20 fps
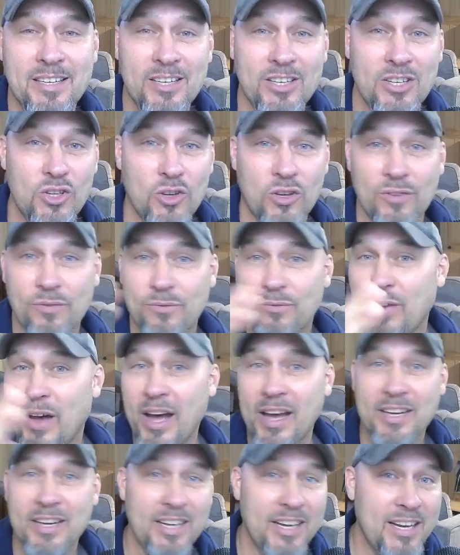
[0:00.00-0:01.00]
You can
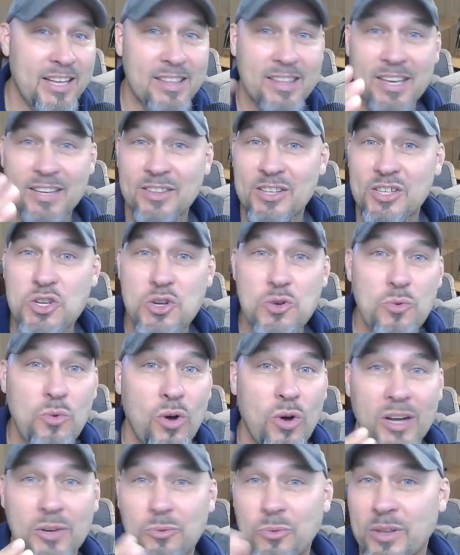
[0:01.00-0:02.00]
find anything that you
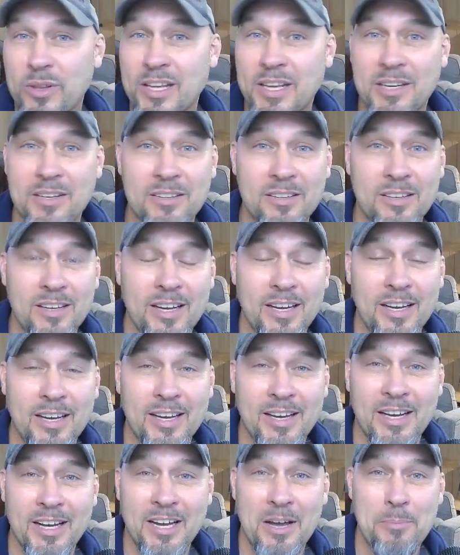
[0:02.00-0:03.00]
want within
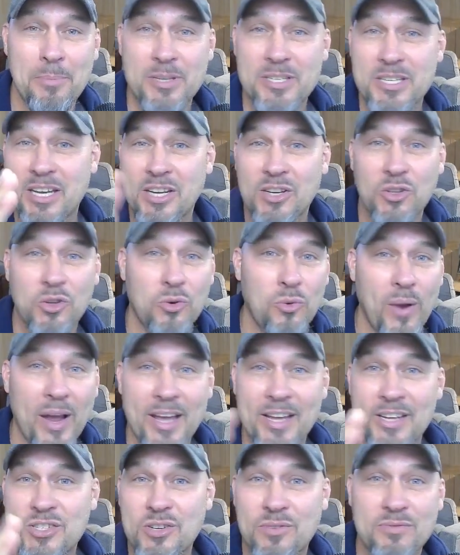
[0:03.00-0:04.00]
a particular
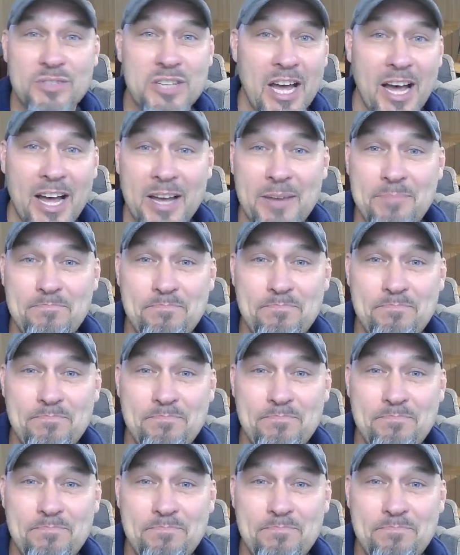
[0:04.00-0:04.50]
range of time